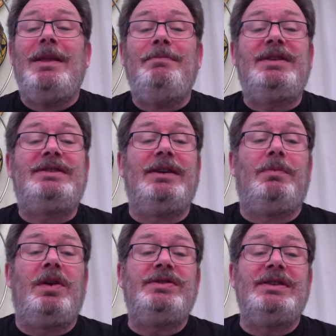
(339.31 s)
Mr.
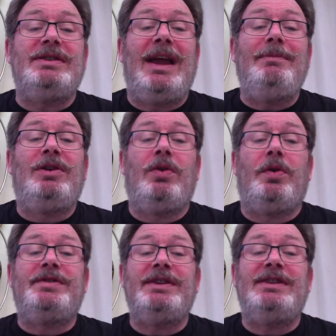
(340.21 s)
What's-his-name
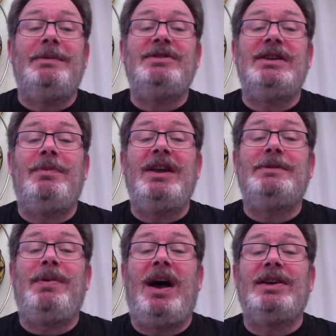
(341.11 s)
caught at him as he
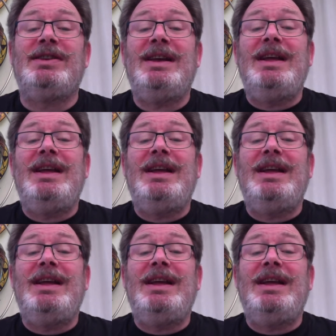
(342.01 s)
went past,